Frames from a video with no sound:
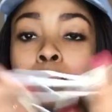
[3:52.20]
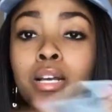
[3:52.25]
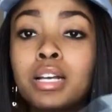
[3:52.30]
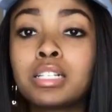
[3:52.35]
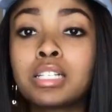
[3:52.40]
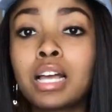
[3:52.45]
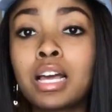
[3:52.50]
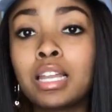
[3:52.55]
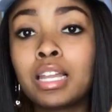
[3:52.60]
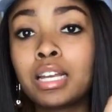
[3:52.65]

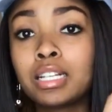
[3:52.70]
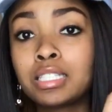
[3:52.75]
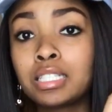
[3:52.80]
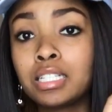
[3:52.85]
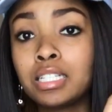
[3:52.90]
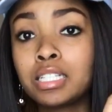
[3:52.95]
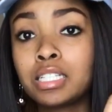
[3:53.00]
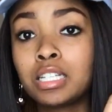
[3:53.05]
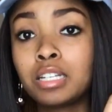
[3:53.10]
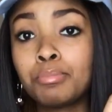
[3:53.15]
because I like
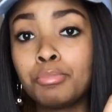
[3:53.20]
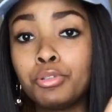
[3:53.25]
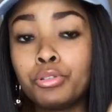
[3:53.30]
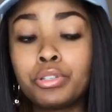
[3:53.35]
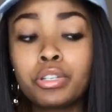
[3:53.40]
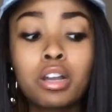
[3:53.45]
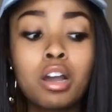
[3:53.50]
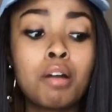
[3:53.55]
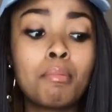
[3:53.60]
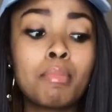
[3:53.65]
to listen to
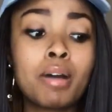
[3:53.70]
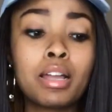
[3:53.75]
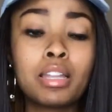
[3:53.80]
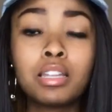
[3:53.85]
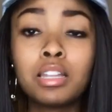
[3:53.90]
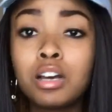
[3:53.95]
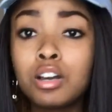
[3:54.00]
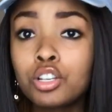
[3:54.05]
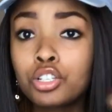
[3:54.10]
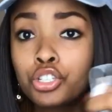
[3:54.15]
music on my
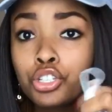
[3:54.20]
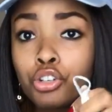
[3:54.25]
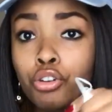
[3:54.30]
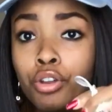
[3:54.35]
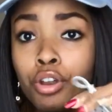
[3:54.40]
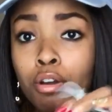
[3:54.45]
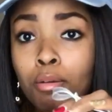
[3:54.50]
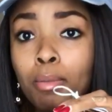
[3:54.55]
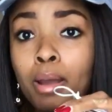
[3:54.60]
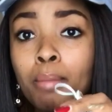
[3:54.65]
lunch
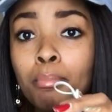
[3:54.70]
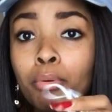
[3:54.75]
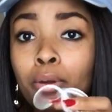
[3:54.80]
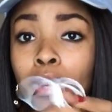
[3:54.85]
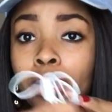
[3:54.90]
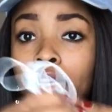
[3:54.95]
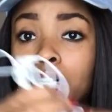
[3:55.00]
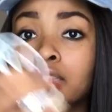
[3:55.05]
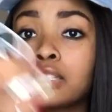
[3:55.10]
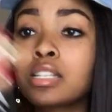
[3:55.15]
and on my
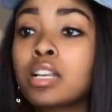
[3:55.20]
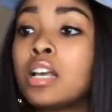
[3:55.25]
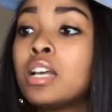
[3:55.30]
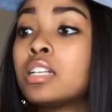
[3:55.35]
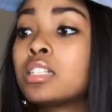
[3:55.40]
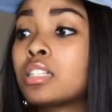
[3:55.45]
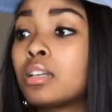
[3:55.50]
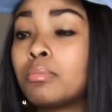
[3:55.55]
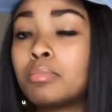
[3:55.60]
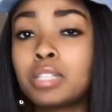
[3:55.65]
breaks
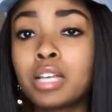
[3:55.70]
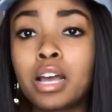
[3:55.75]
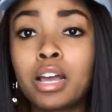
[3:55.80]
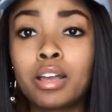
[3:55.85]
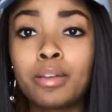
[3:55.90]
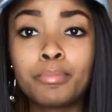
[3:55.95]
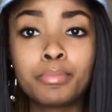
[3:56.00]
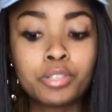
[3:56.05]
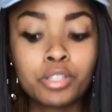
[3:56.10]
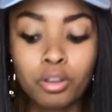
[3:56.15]

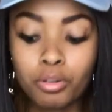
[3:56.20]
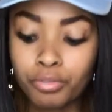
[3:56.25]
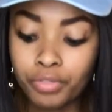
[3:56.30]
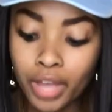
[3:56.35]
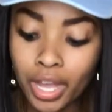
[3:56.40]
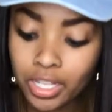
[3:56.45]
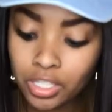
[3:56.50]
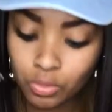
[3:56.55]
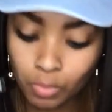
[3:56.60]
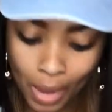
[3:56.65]
sometimes. So
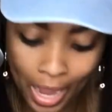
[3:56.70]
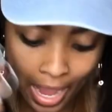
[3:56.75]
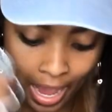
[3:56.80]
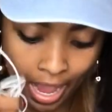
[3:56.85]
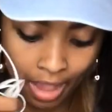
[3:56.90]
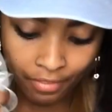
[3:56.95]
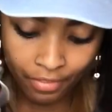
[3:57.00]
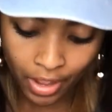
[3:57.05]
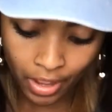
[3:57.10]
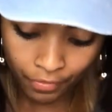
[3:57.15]
that's why I
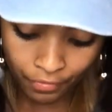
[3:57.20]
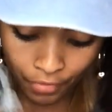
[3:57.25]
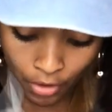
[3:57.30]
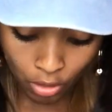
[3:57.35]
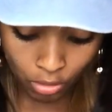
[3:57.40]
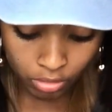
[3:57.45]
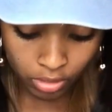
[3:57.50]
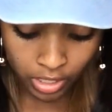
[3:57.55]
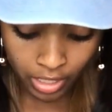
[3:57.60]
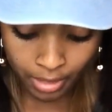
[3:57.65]
have
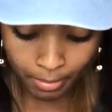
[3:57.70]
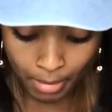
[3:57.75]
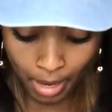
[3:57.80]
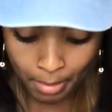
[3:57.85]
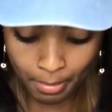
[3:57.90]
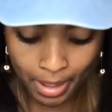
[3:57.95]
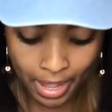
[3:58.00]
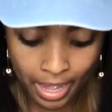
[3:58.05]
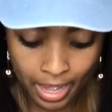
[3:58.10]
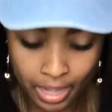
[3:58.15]
headphones in
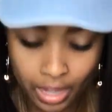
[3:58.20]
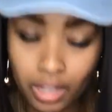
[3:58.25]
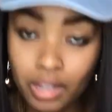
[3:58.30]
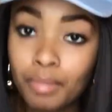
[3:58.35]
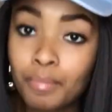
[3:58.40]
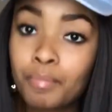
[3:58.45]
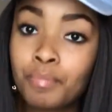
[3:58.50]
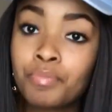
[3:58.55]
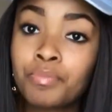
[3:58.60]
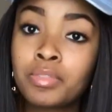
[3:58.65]
my bag.
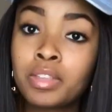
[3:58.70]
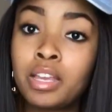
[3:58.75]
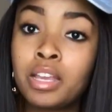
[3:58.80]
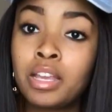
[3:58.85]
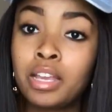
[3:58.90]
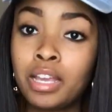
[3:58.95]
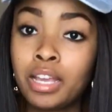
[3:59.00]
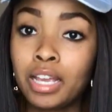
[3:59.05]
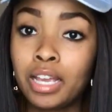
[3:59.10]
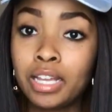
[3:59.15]

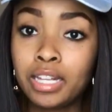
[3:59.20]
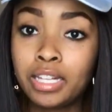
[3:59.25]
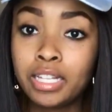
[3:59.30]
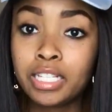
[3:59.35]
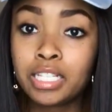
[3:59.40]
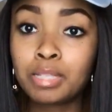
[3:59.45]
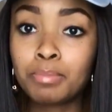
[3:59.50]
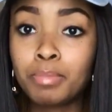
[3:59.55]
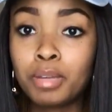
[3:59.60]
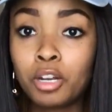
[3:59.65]
In
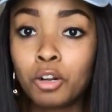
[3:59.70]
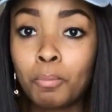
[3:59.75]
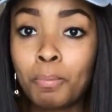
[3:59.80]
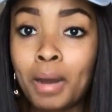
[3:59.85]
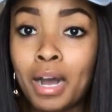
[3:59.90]
this middle